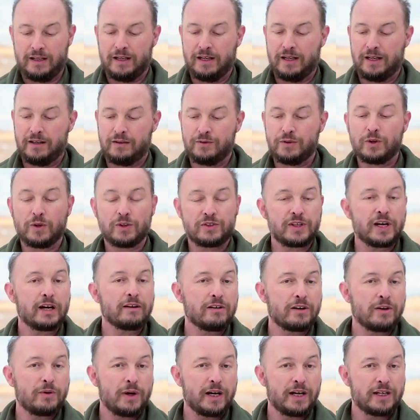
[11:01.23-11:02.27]
And of course that
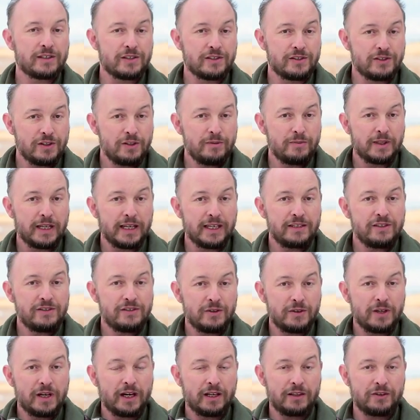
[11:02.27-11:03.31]
requires a zoom lens.
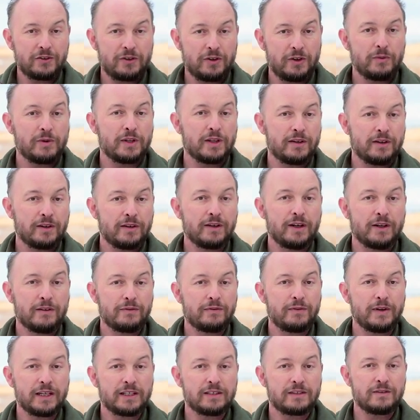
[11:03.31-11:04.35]
You can't do it with a
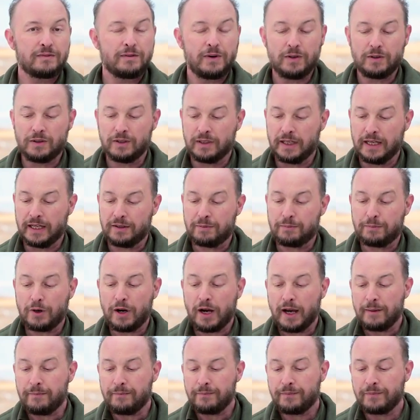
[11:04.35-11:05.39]
fixed focal length
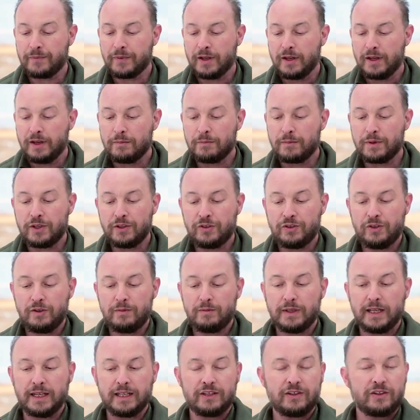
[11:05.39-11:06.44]
prime, but a
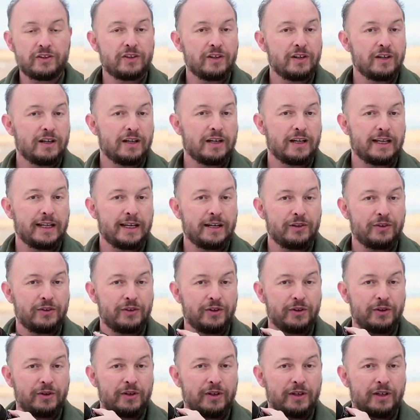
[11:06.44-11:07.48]
zoom lens allows
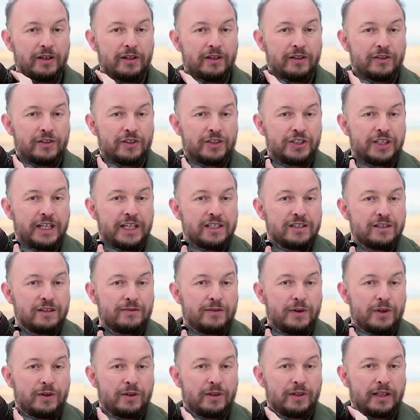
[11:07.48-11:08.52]
you to change the
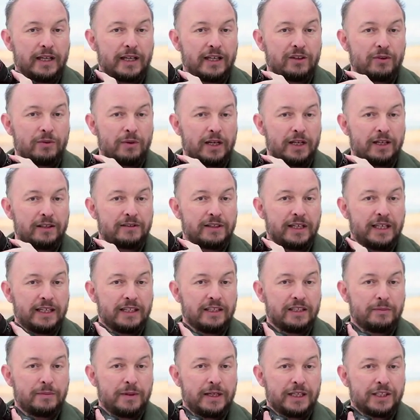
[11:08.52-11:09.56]
focal length while you're
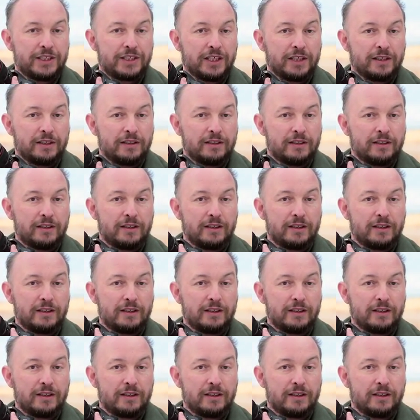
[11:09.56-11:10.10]
taking the picture.